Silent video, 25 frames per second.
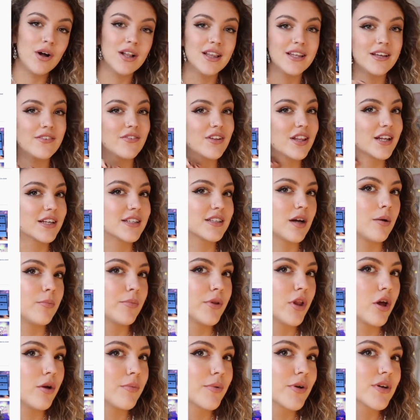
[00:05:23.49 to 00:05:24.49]
I'll leave a link down
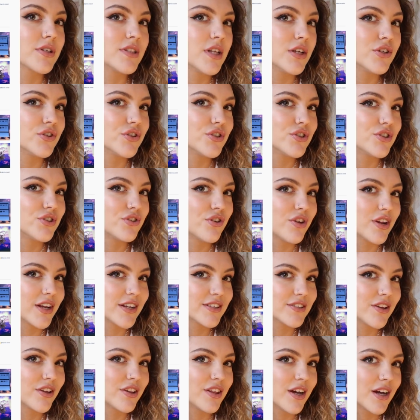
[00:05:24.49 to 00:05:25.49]
below because they're just
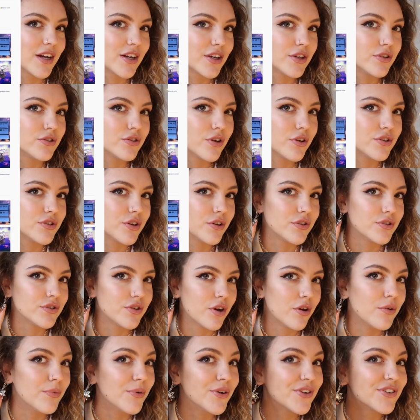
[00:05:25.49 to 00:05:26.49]
stunning. So thank you so
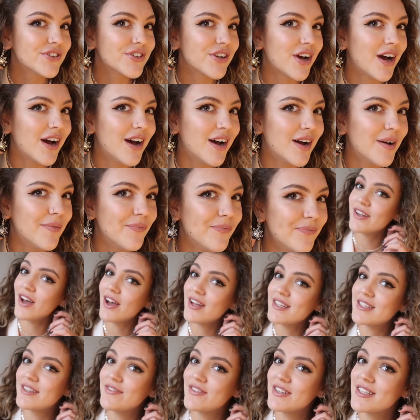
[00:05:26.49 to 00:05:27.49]
much,
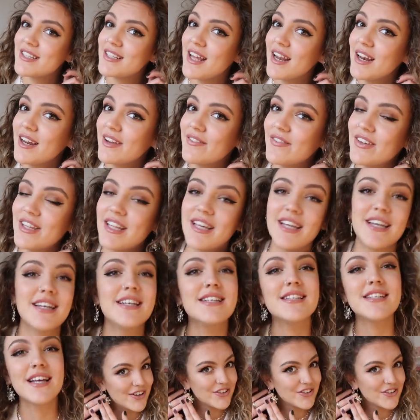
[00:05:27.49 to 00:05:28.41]
Darcy, for sending me these.